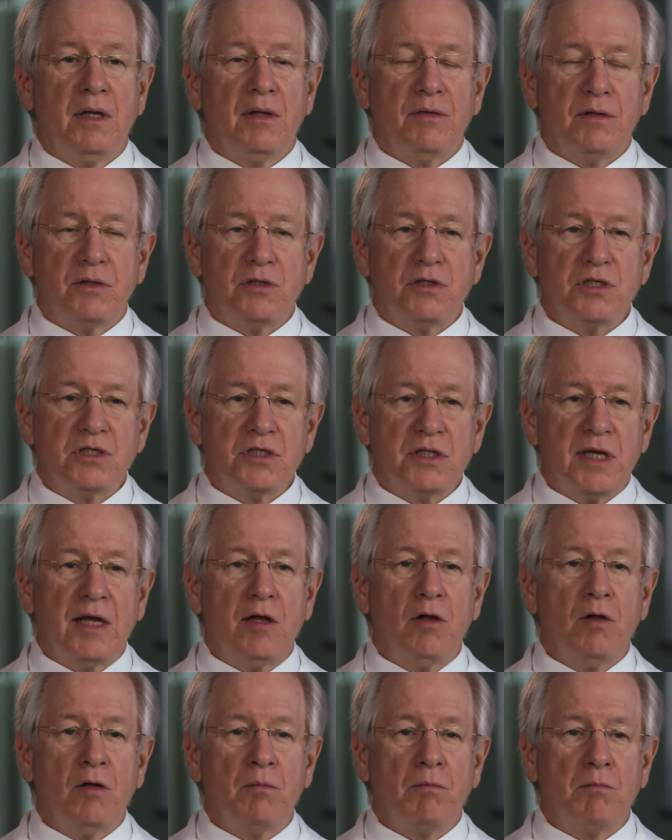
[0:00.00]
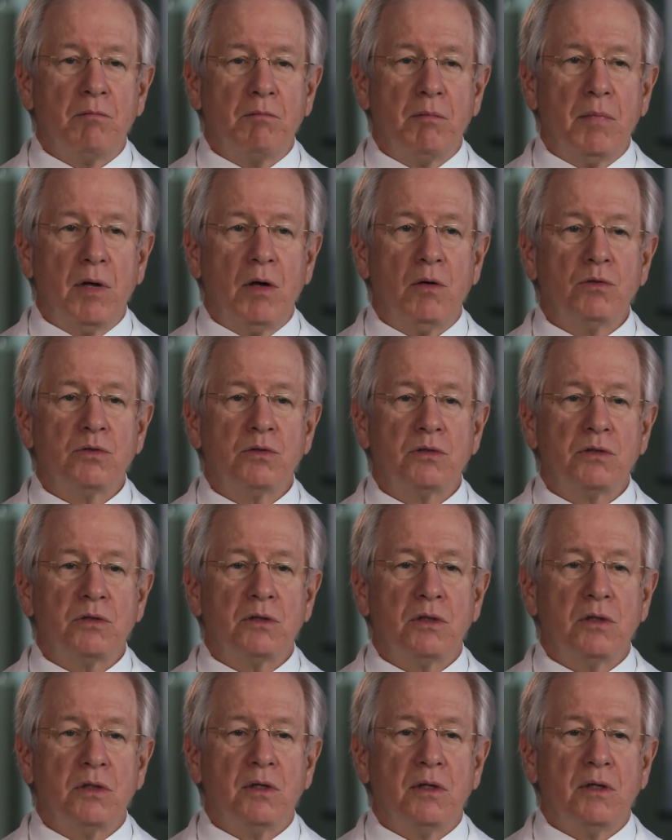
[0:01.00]
the single most
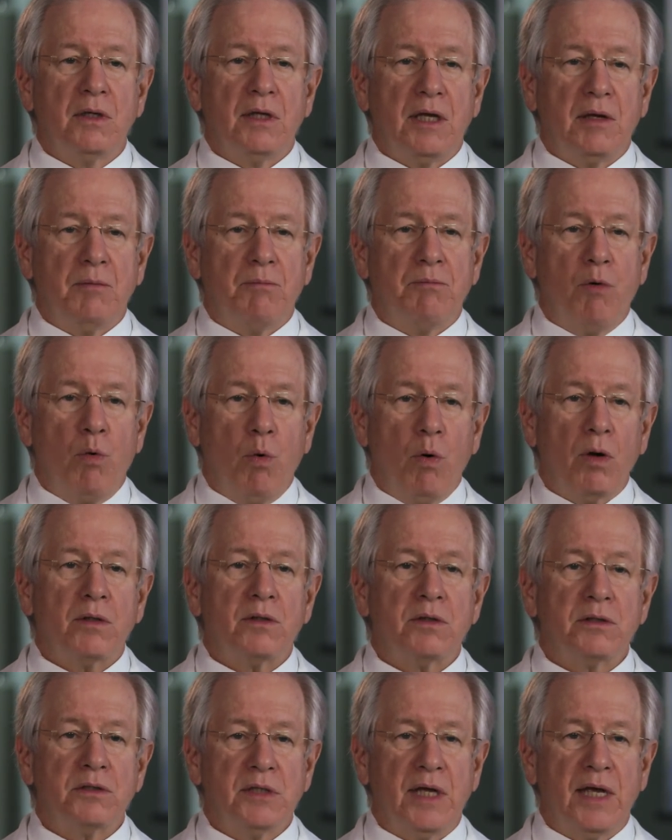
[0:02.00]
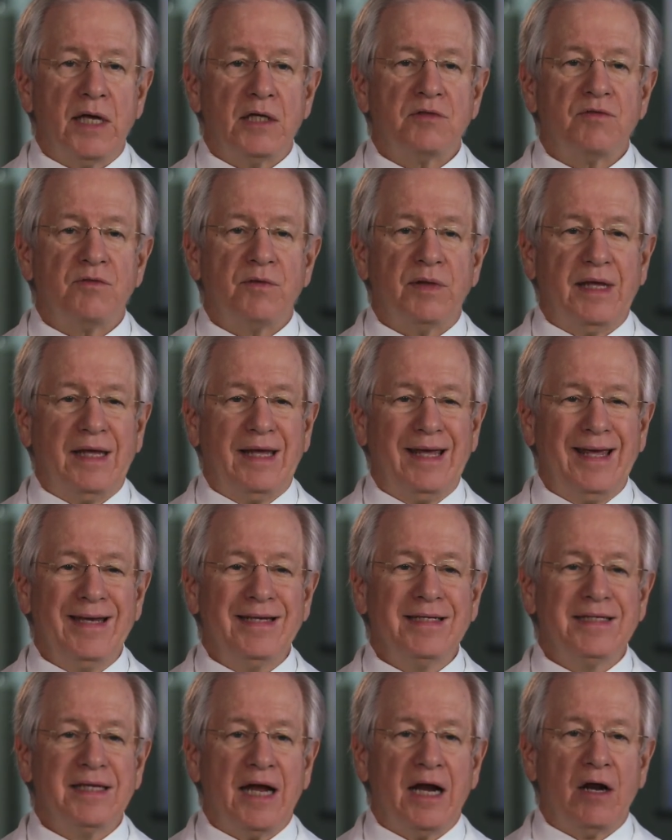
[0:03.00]
important test for the
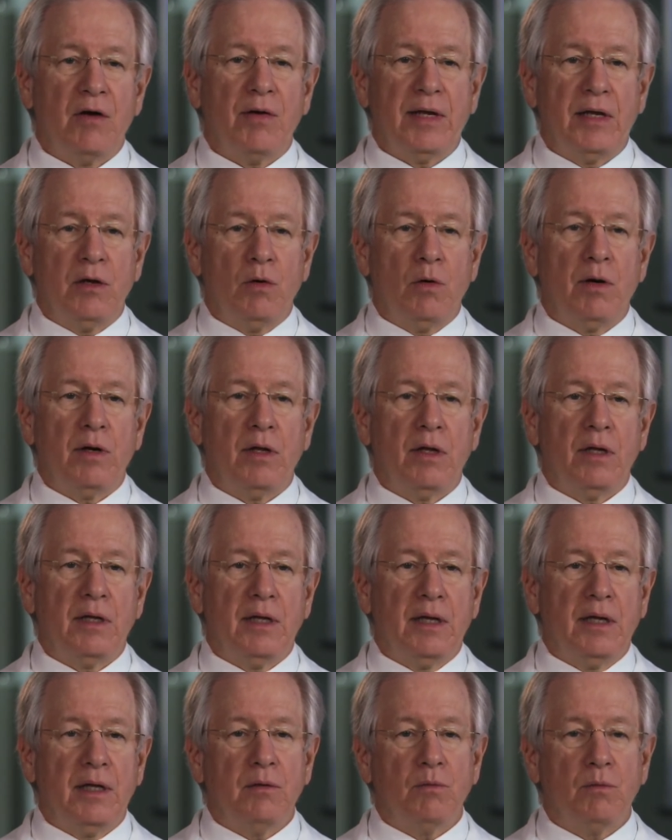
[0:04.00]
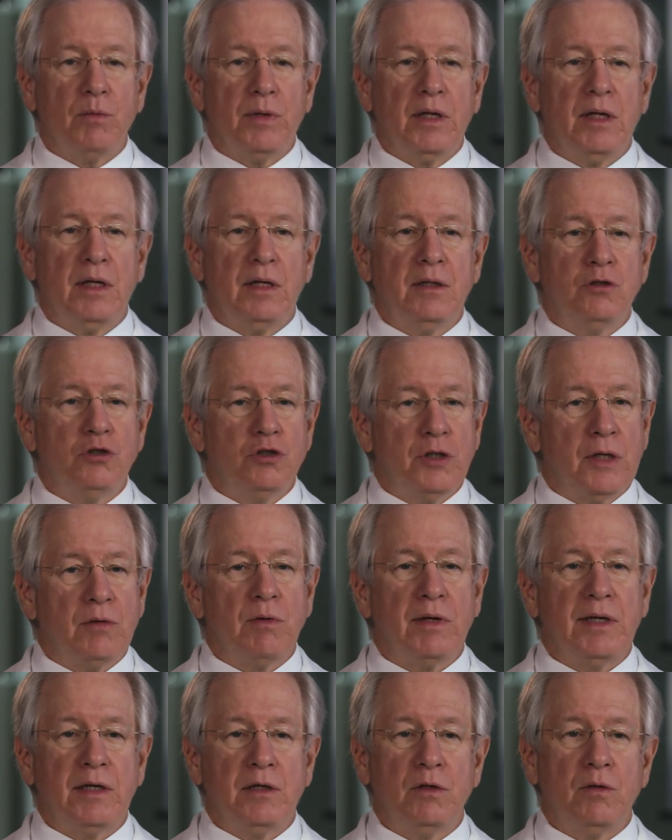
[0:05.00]
entire aorta, and we
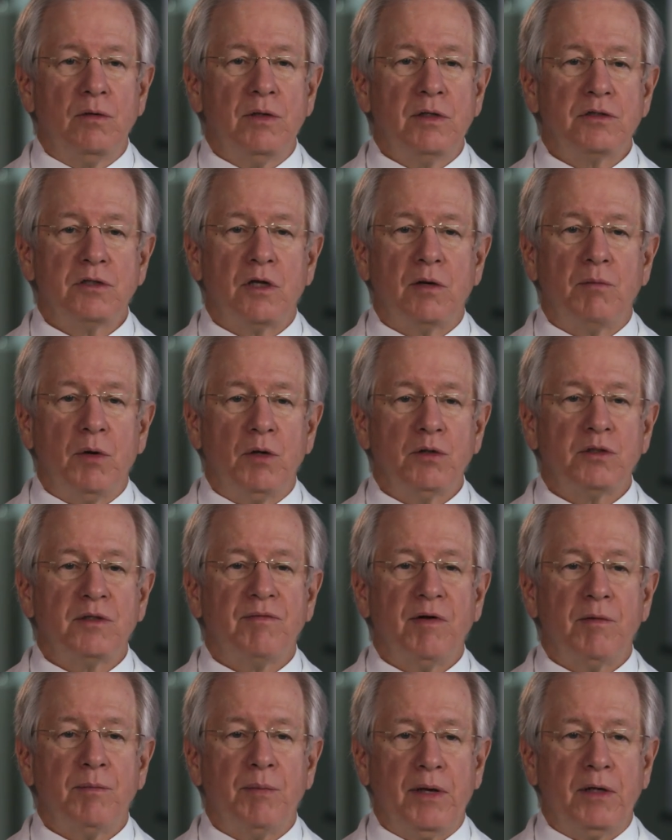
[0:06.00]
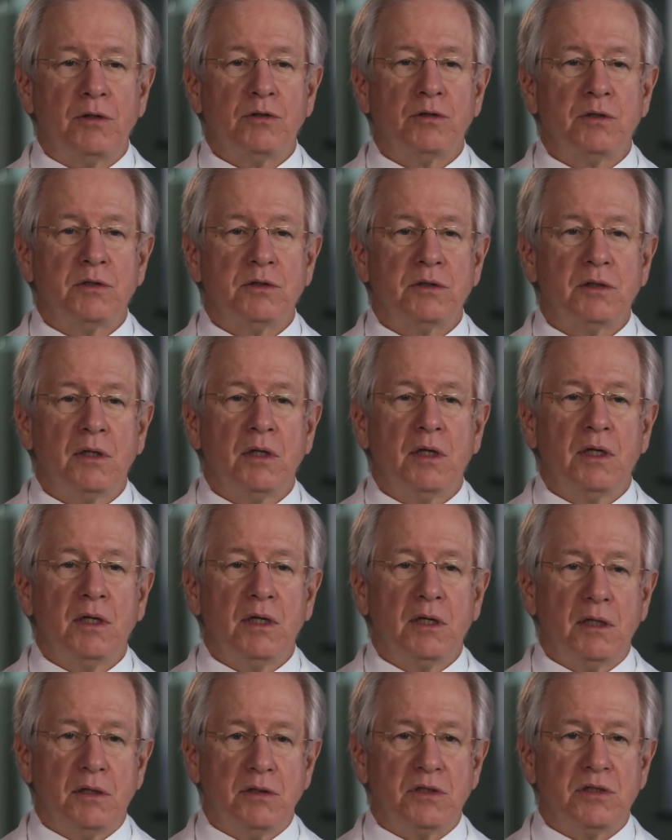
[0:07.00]
generally do this on most of our patients,
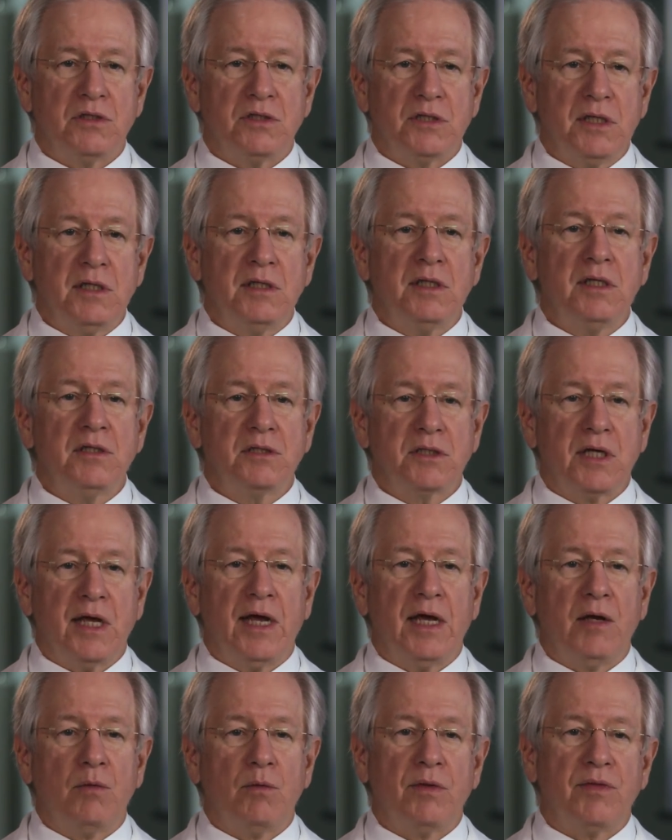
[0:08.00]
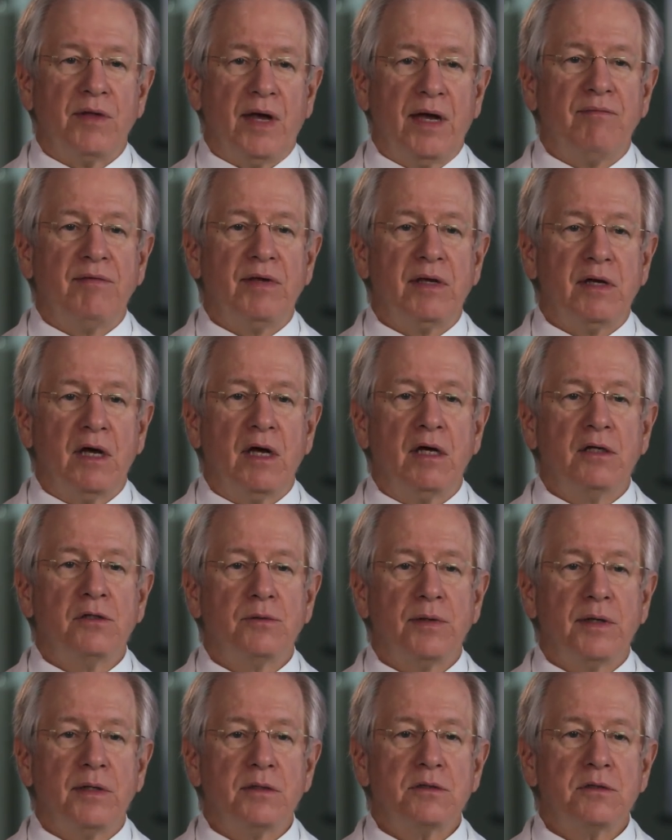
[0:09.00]
is a CT scan with IV
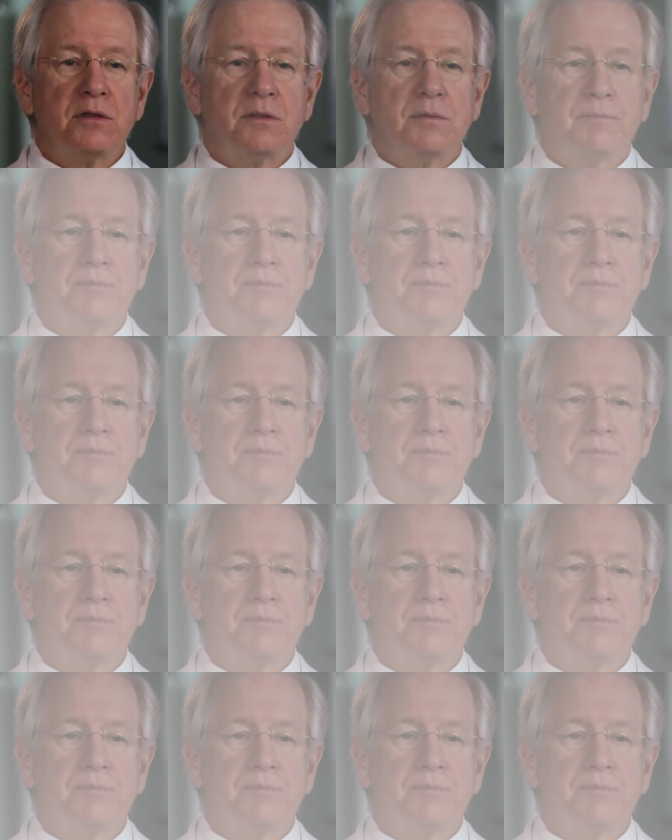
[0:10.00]
contrast.